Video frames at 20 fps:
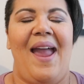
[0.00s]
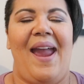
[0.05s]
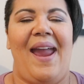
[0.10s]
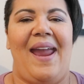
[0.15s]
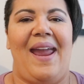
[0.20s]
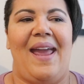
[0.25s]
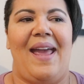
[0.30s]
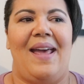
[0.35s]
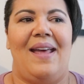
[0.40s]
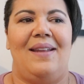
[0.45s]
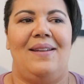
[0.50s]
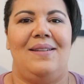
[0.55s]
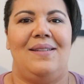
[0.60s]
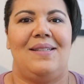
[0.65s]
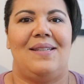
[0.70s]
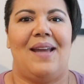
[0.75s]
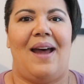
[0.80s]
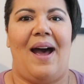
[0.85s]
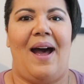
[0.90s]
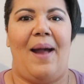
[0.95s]

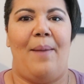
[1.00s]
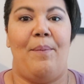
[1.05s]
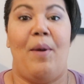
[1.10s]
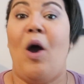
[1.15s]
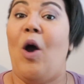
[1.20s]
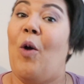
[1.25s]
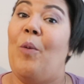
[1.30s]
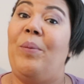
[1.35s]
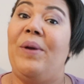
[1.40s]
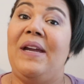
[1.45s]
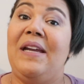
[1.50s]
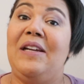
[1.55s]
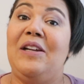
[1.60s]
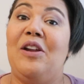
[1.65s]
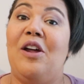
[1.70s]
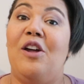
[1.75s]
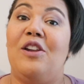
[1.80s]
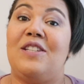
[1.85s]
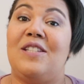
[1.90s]
and I'm hoping